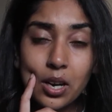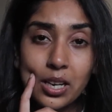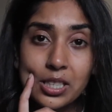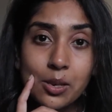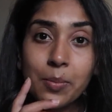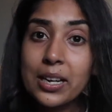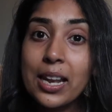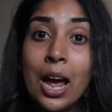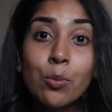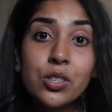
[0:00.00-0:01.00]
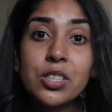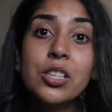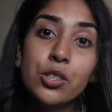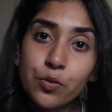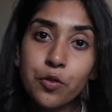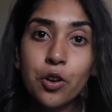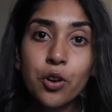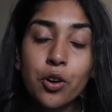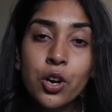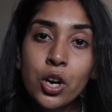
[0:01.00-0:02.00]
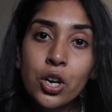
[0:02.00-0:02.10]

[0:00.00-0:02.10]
I didn't make allowances for,